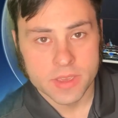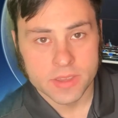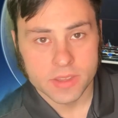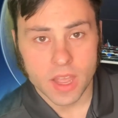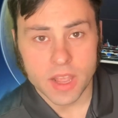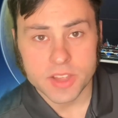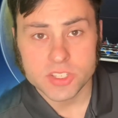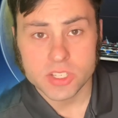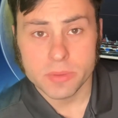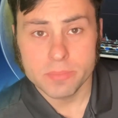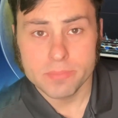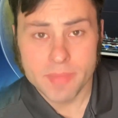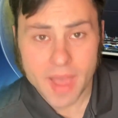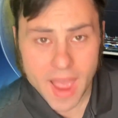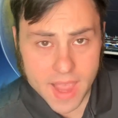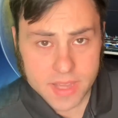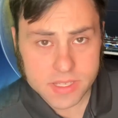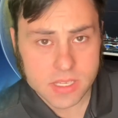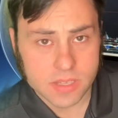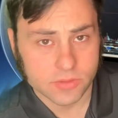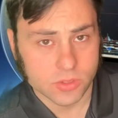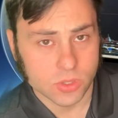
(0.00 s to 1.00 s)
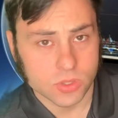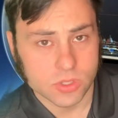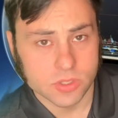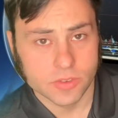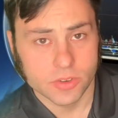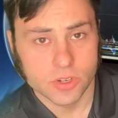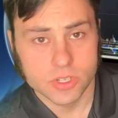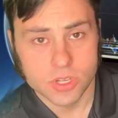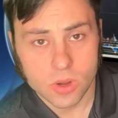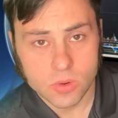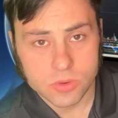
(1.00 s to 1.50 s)
Guys, some massive news
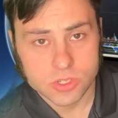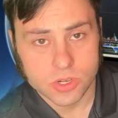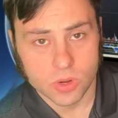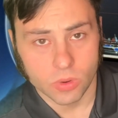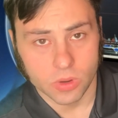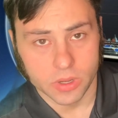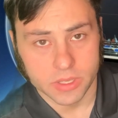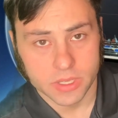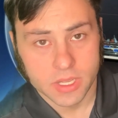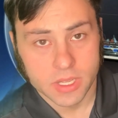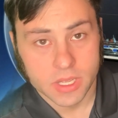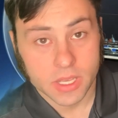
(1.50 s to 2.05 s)
for Dogecoin.